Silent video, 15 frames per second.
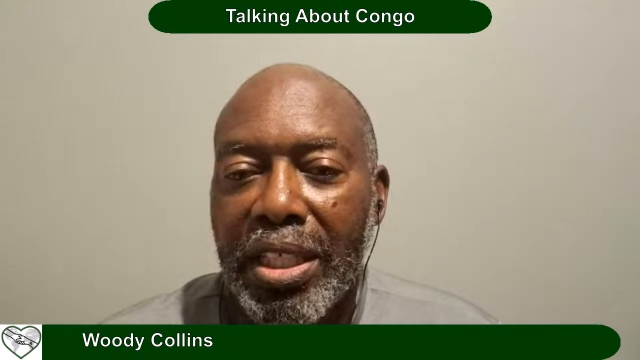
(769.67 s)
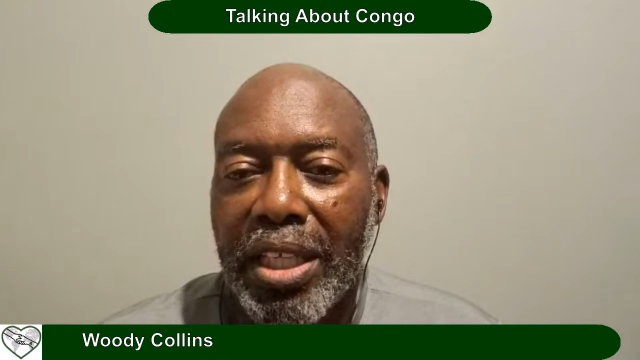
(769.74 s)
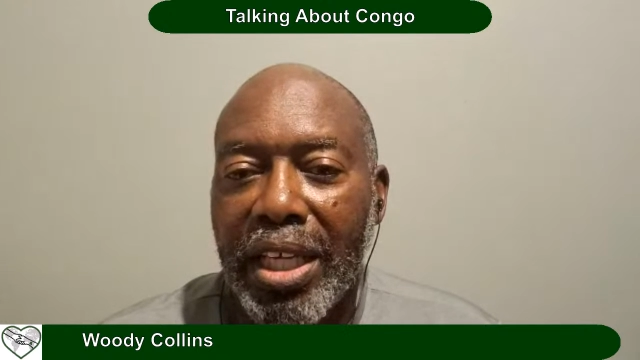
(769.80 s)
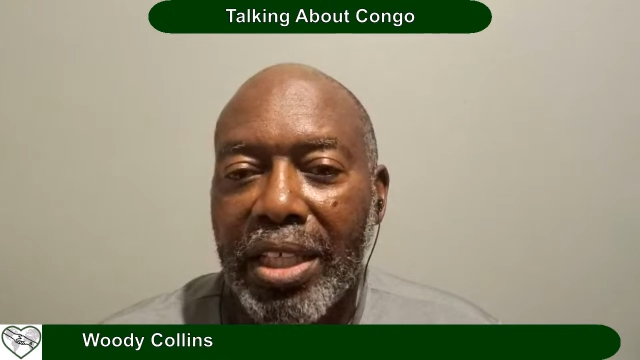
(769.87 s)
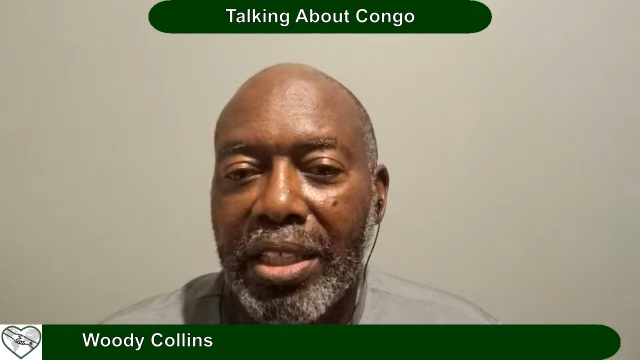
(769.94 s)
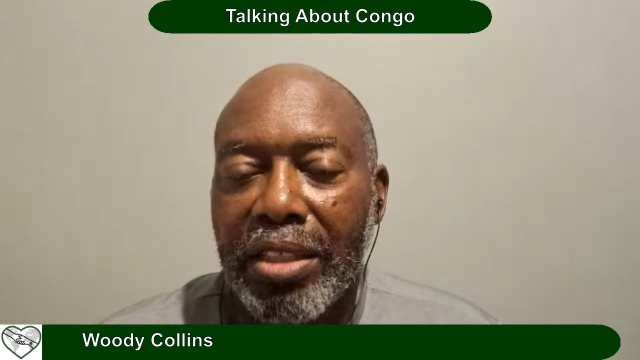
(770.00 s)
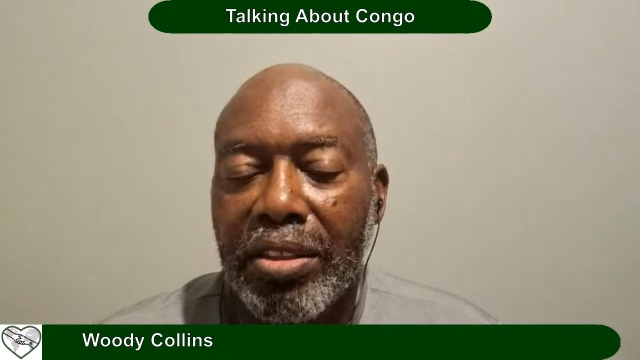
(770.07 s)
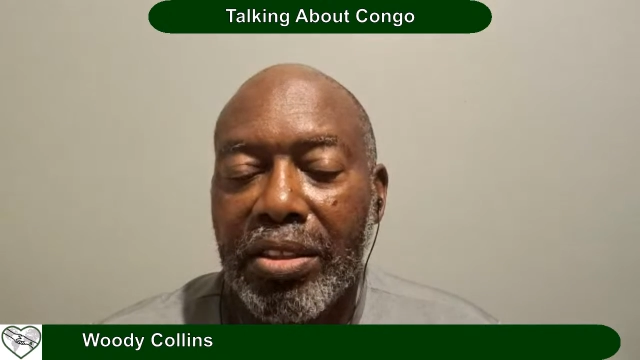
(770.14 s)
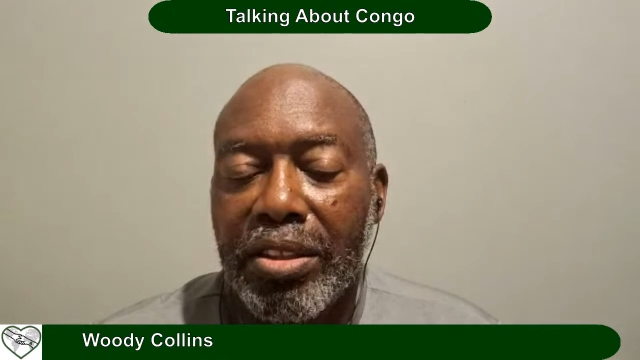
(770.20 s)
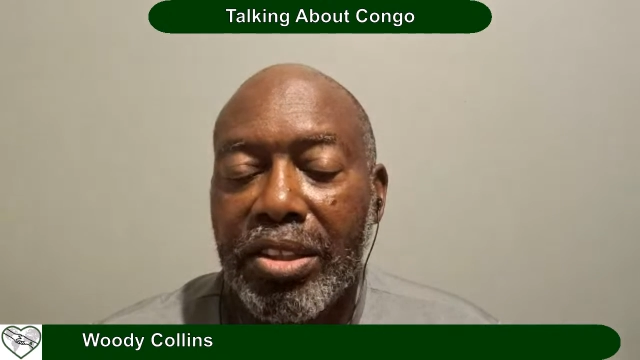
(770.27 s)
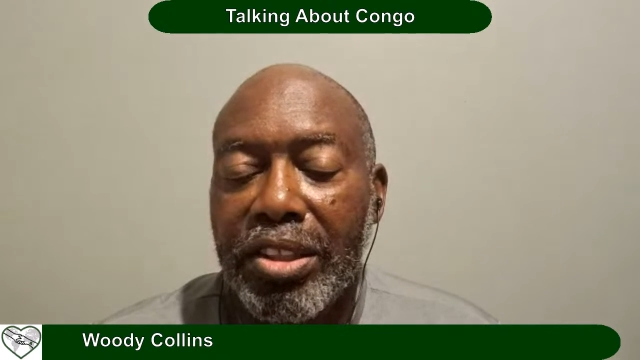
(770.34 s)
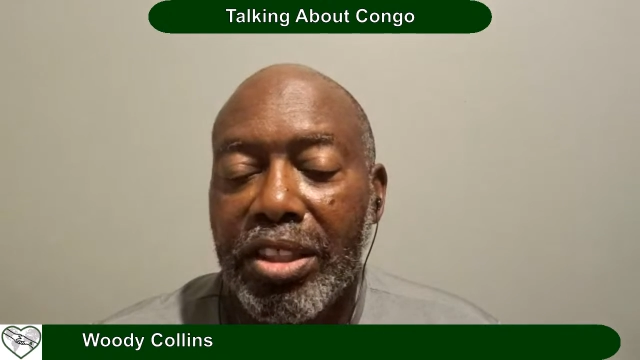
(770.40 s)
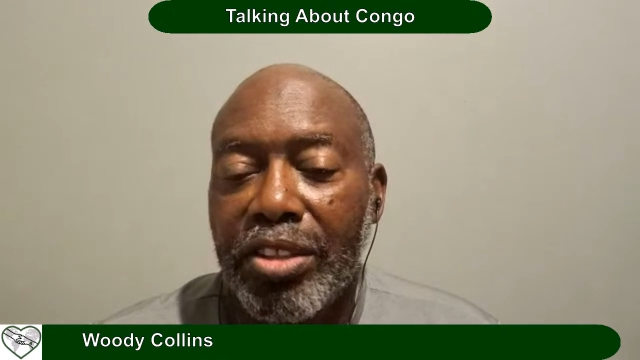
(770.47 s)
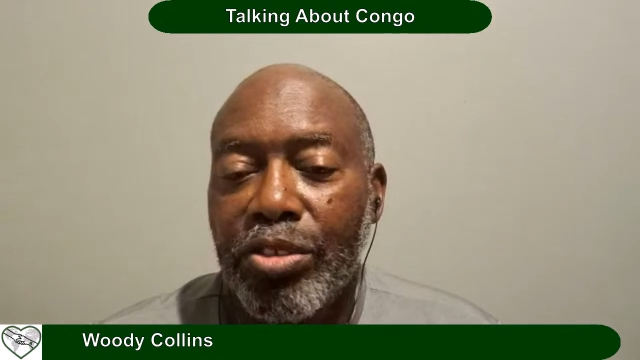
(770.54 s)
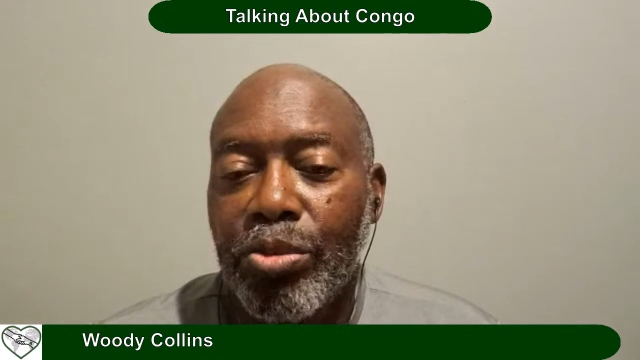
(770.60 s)
that the
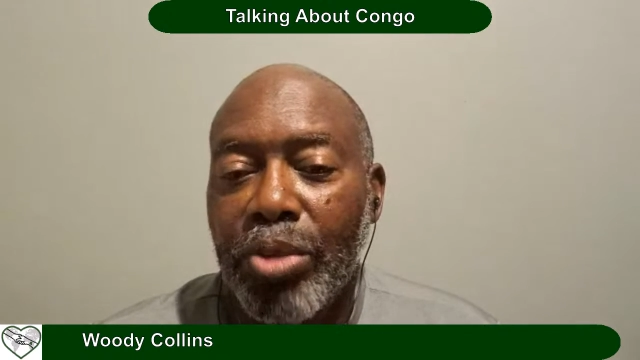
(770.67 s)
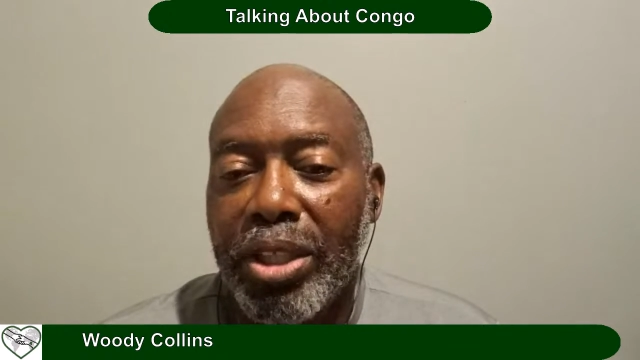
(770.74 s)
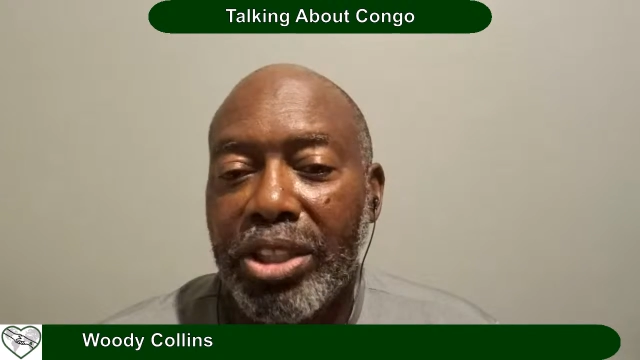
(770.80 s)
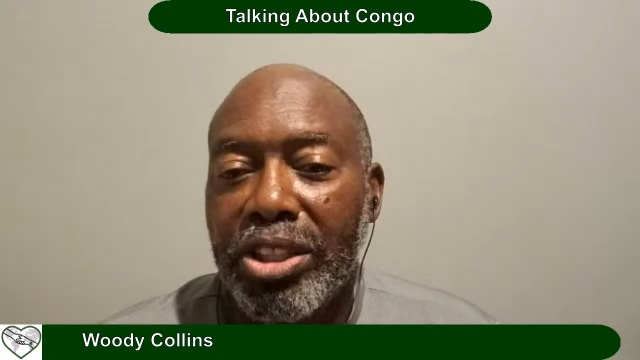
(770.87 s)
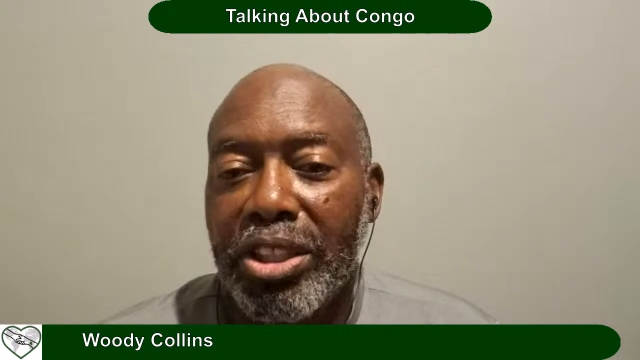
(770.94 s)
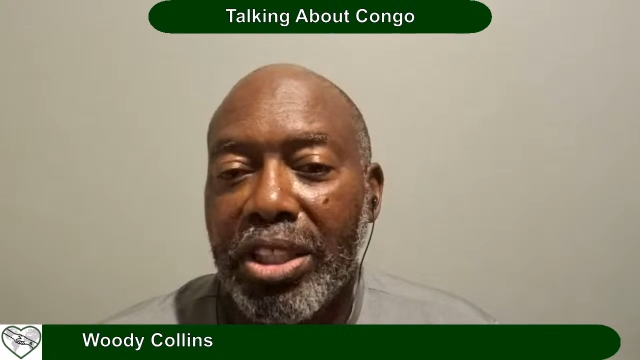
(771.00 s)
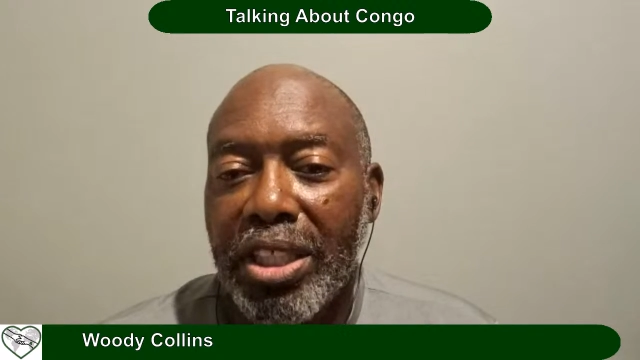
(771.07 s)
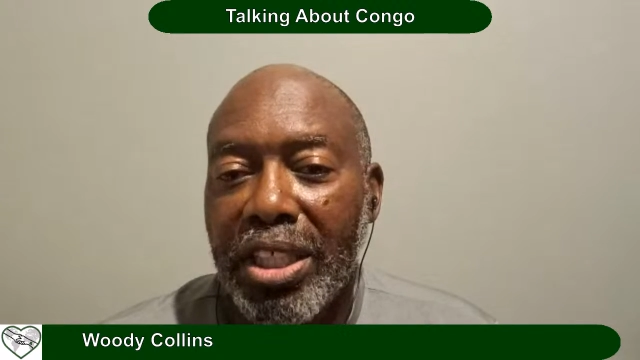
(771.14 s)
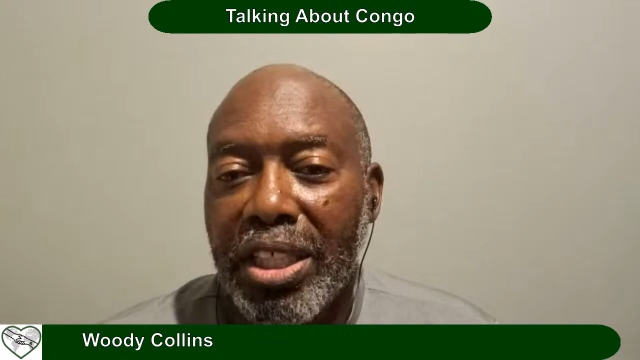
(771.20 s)
situation